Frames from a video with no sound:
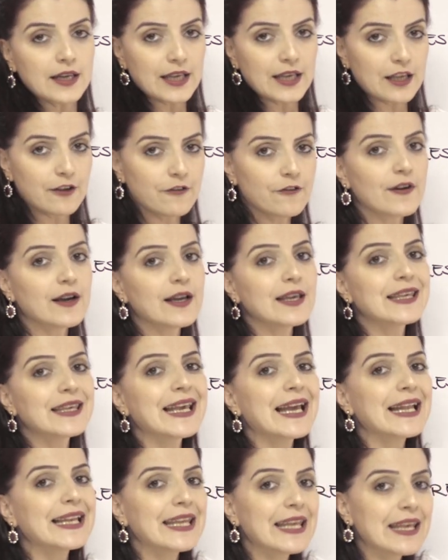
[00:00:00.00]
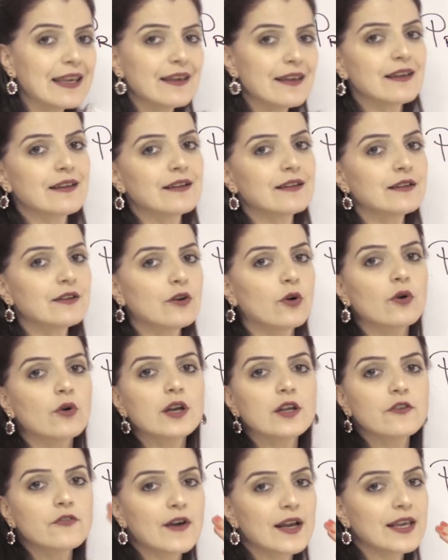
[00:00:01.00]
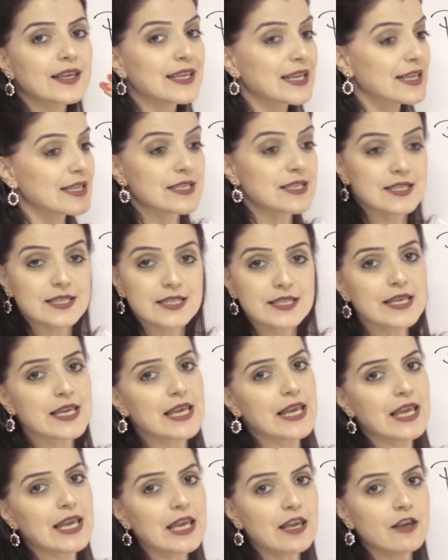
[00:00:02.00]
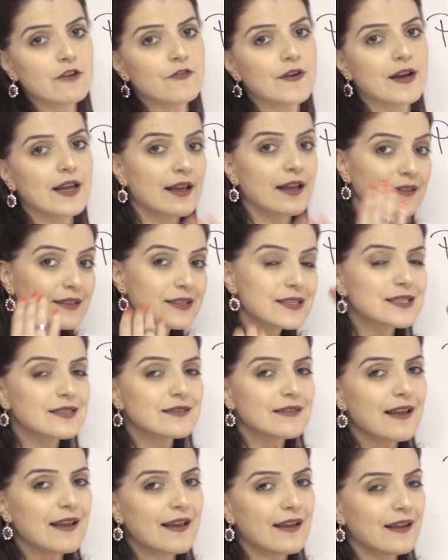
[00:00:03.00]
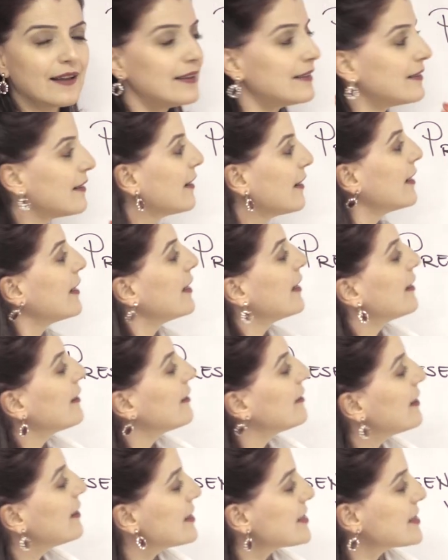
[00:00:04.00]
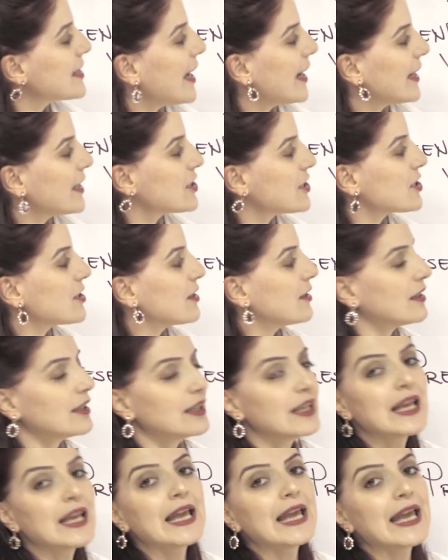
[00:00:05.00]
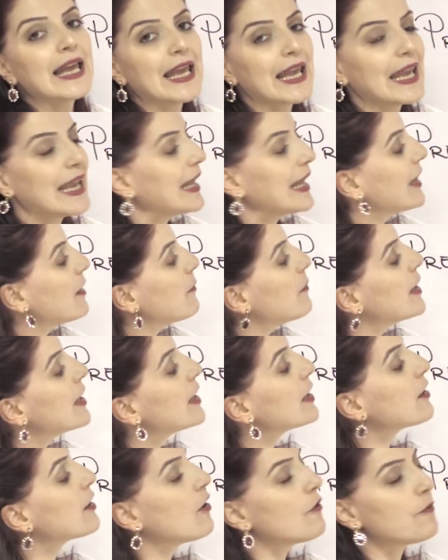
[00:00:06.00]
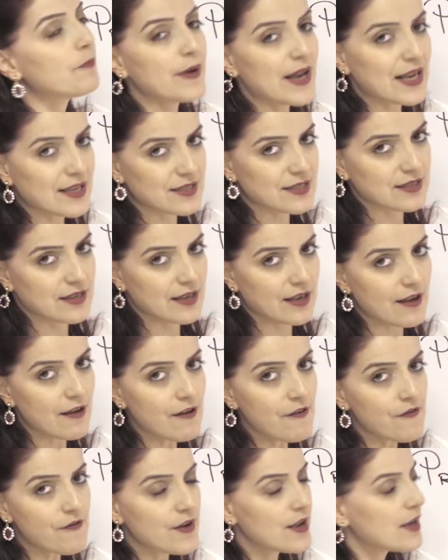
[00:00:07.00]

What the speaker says: if I can hear, or if I can see, if I understand this action in the meaning of passive,